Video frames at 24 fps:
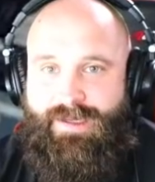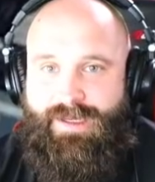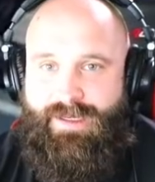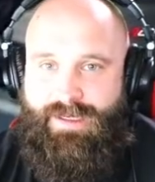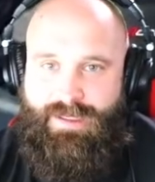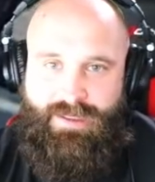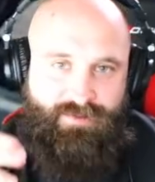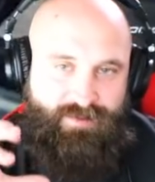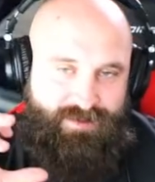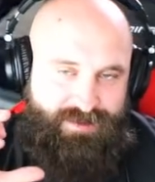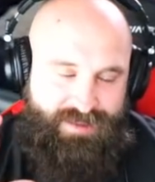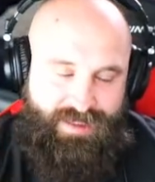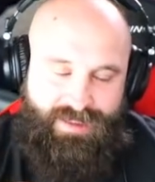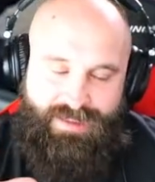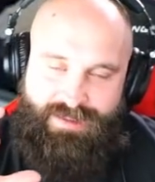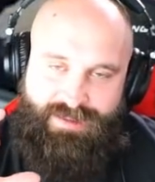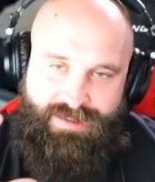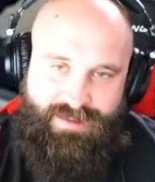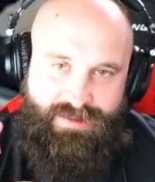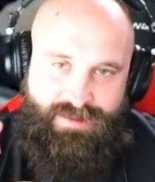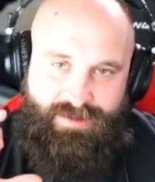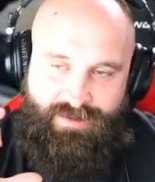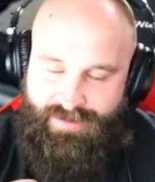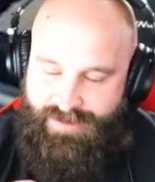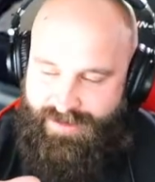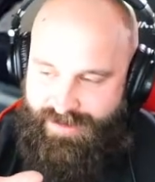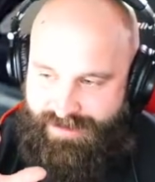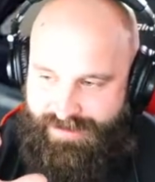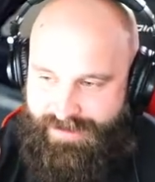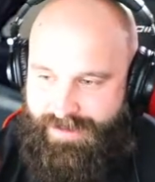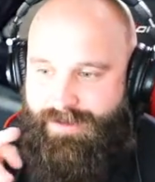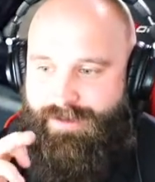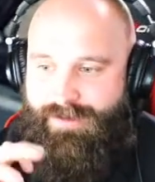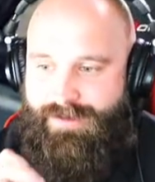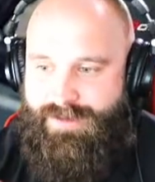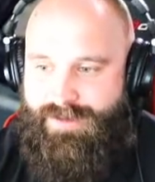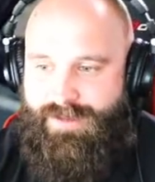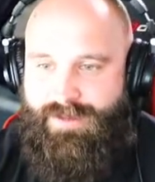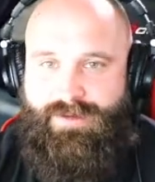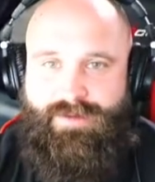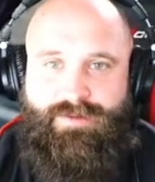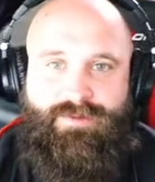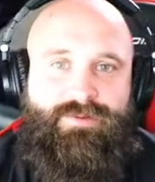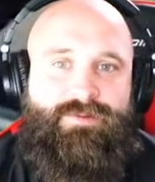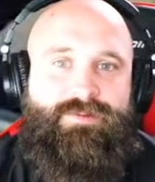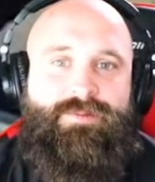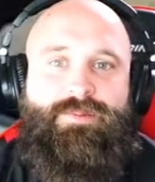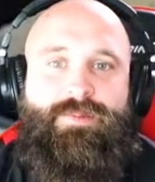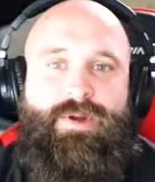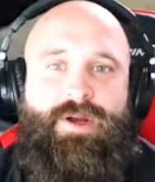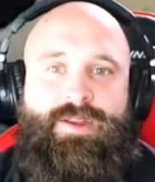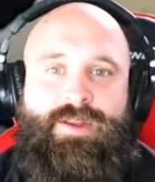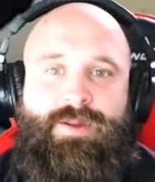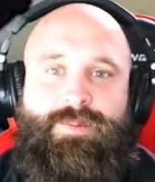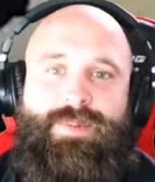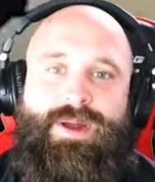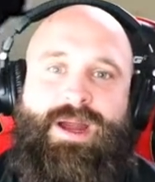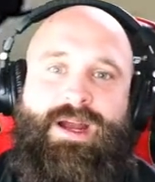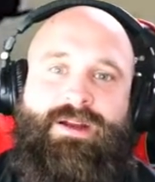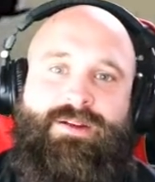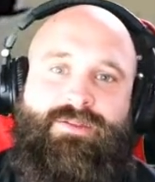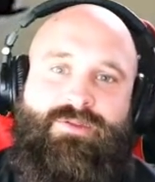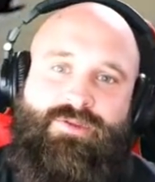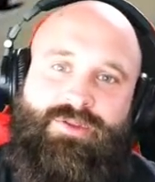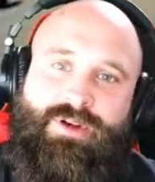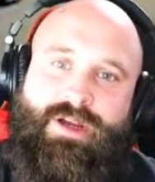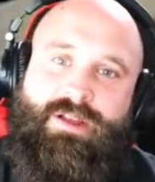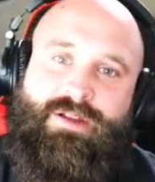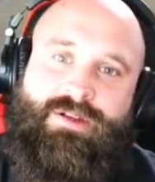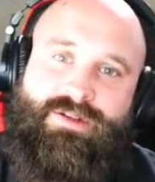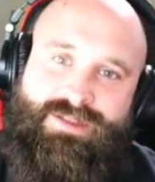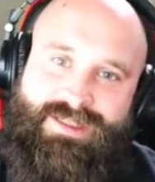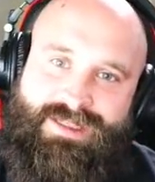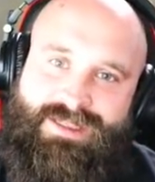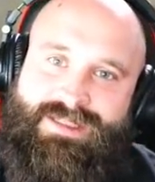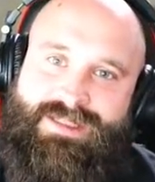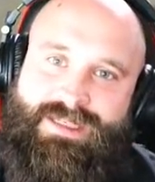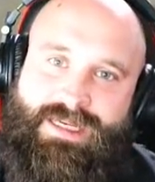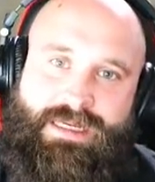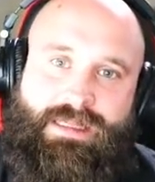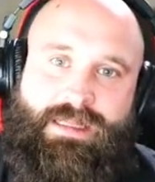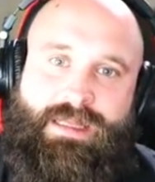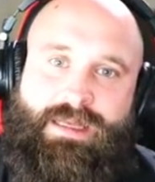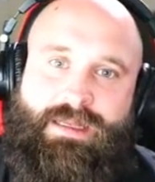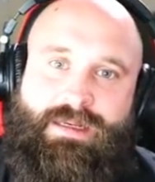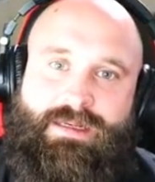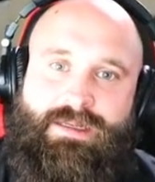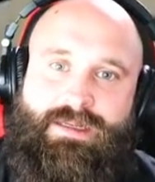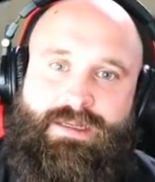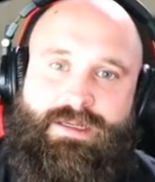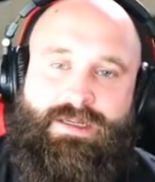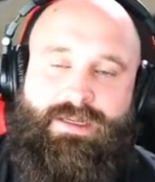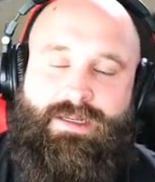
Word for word: And he even says there's stickers on the on the back of trailers that say that.